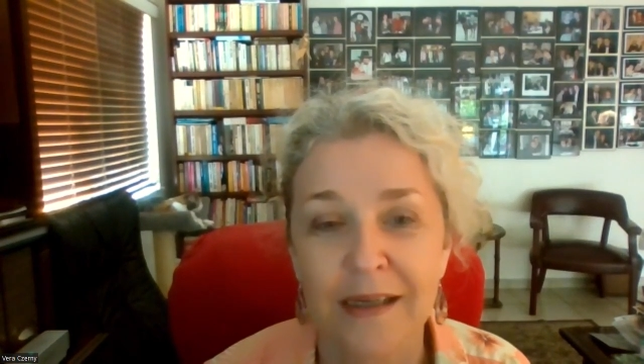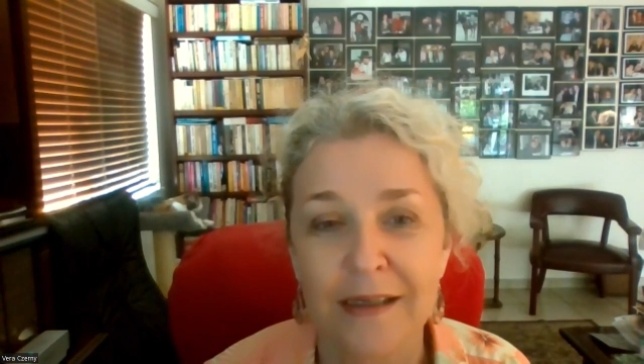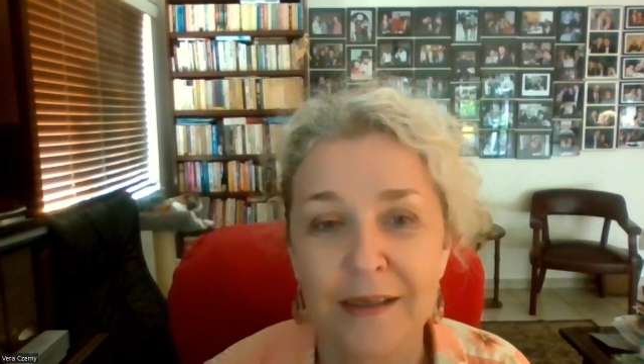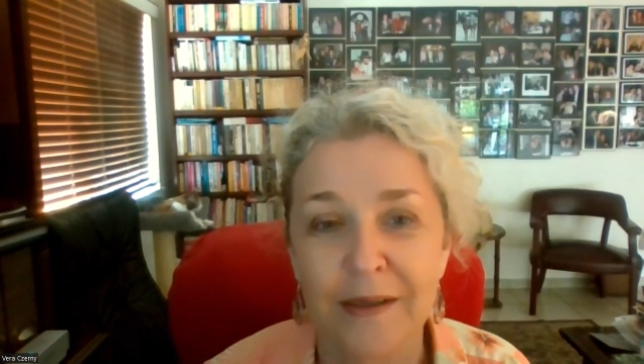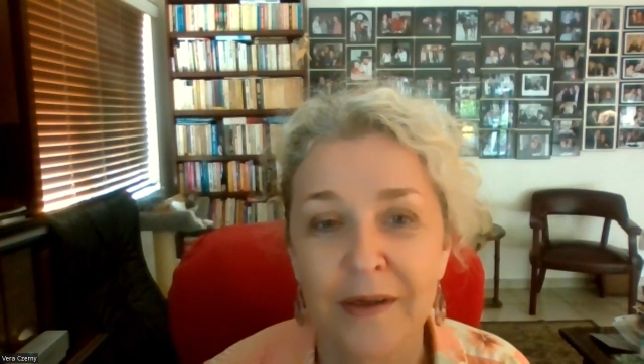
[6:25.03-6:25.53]

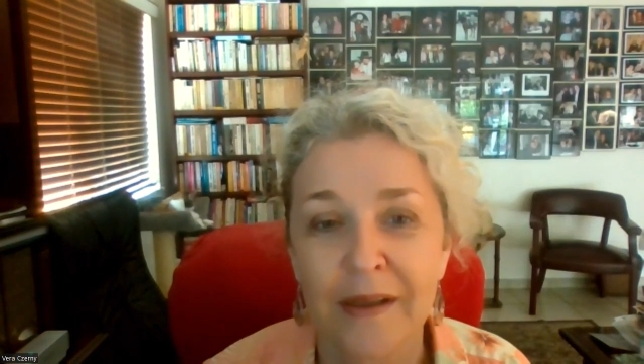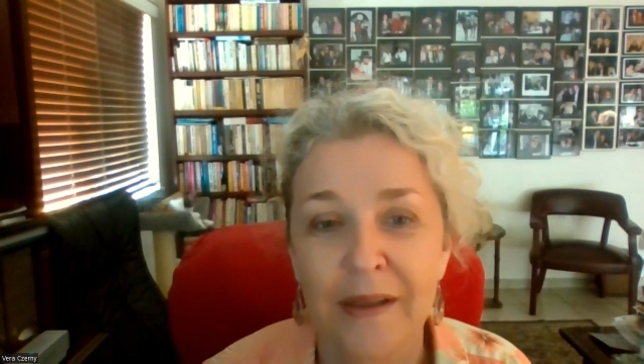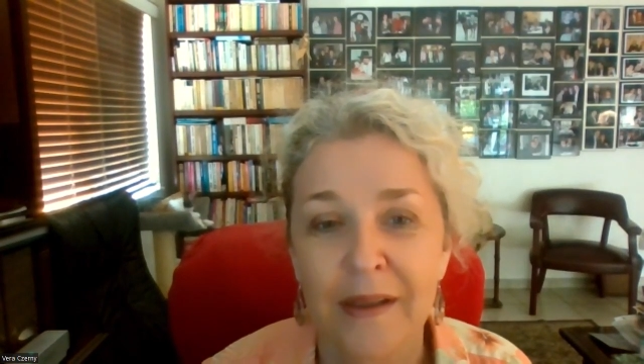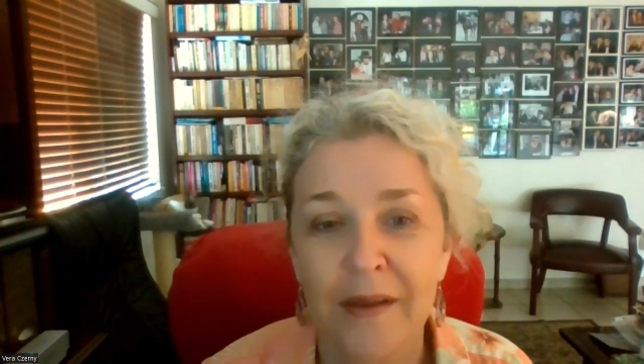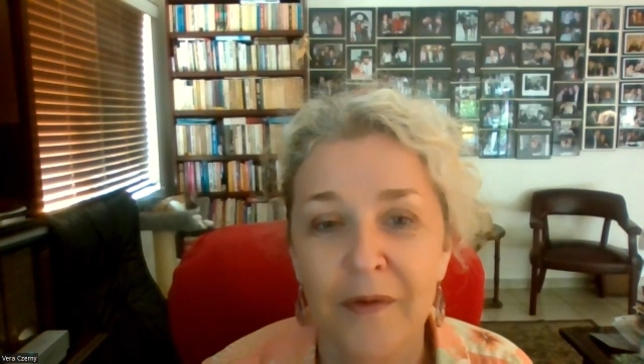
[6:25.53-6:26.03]

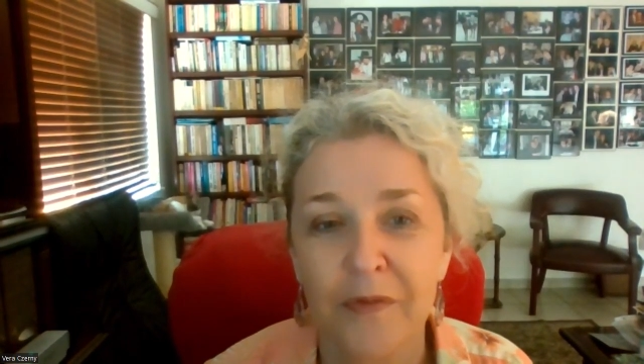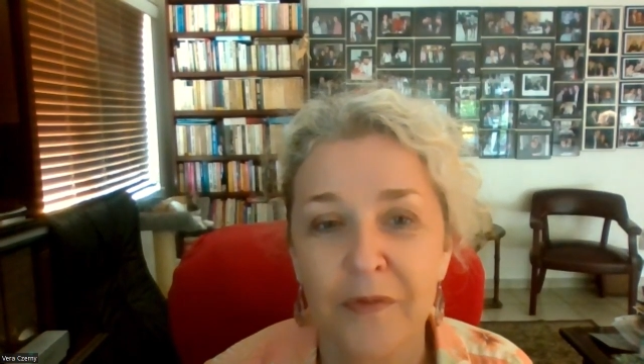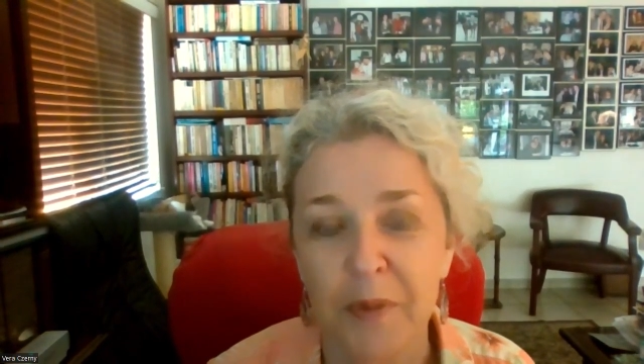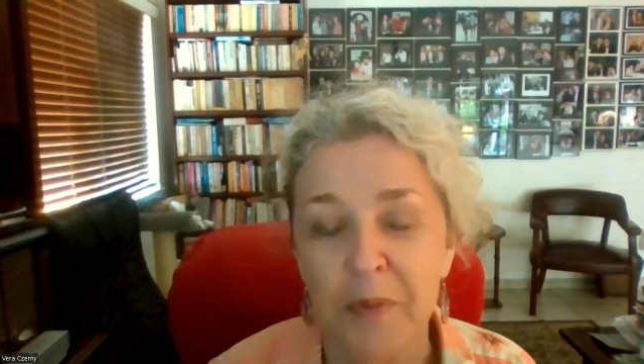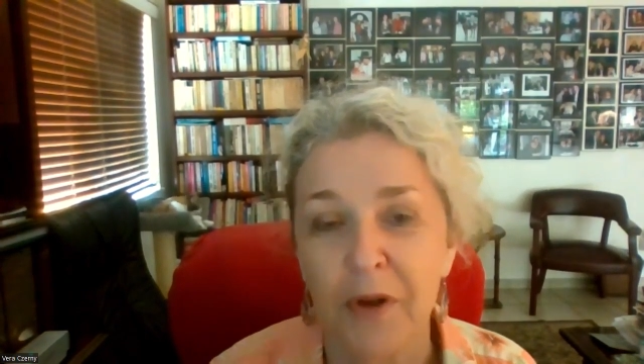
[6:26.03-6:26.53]

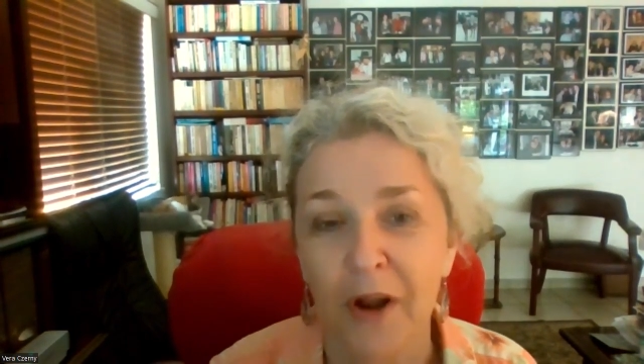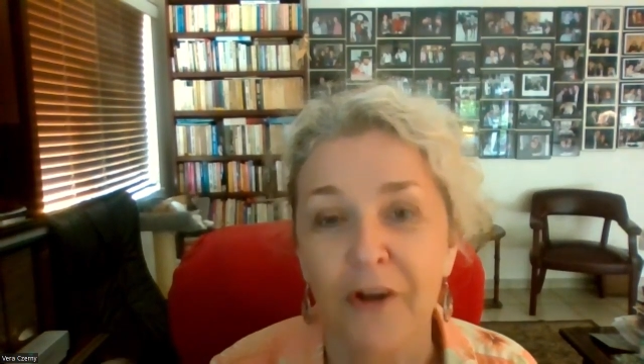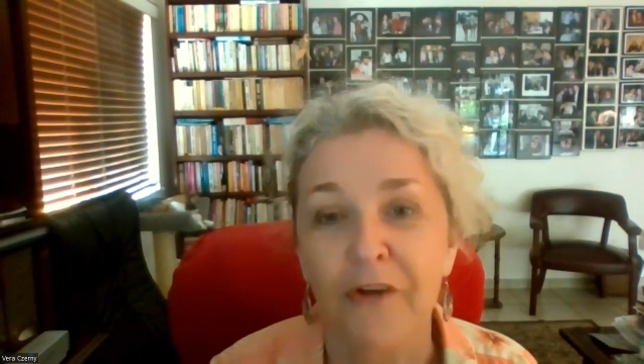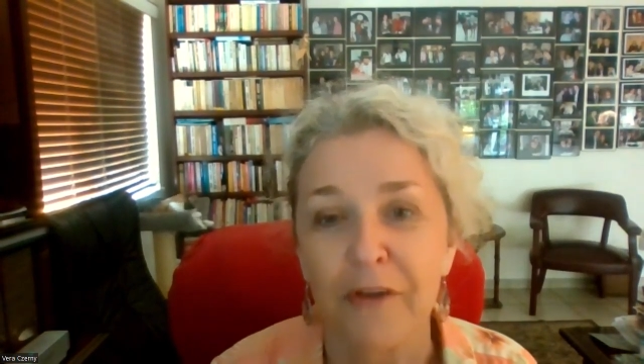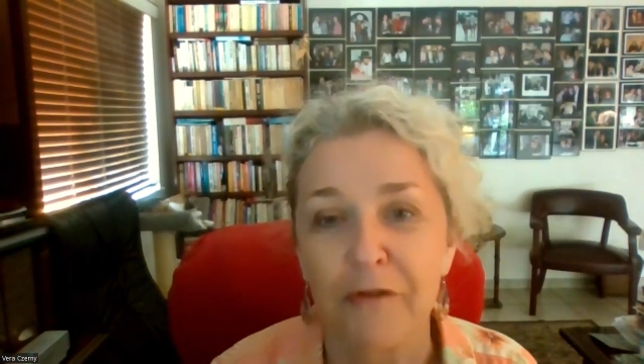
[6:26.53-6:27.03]
the people are
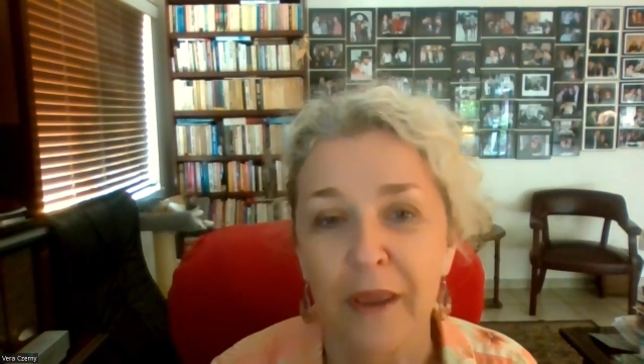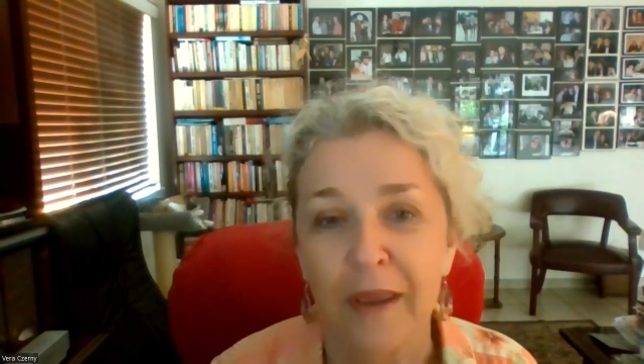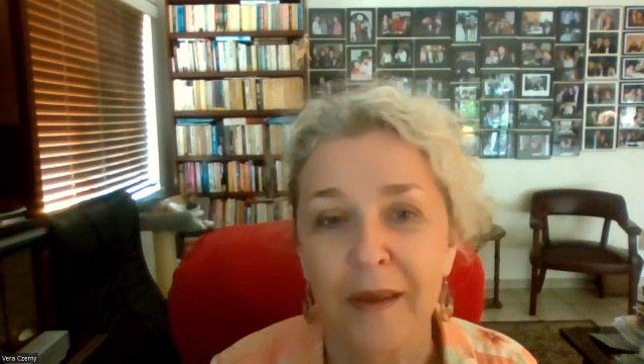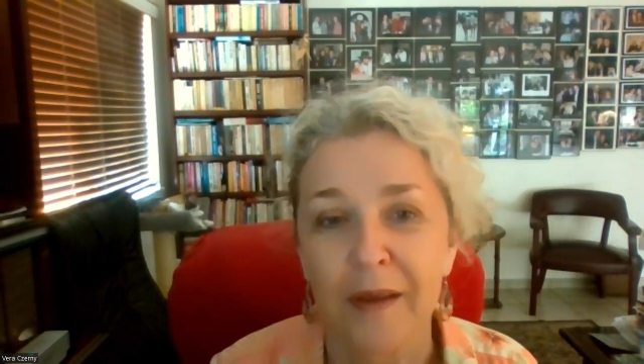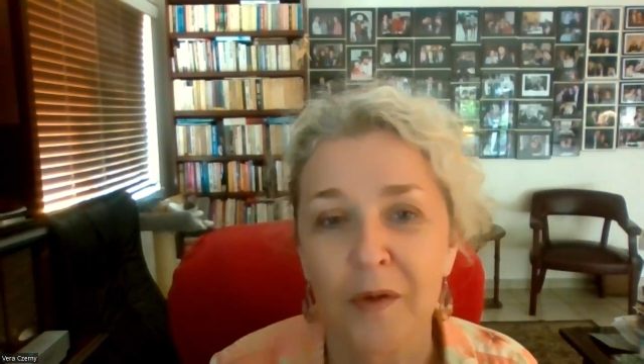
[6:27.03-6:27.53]

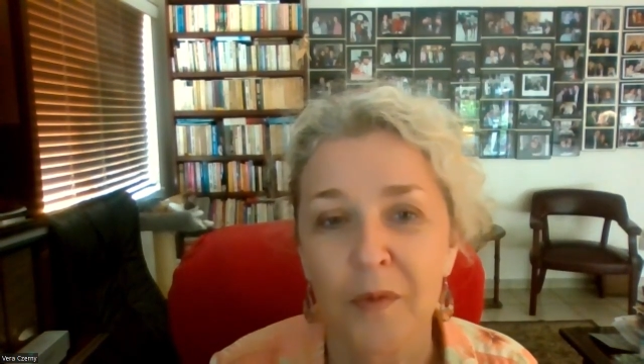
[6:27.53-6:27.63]
grieving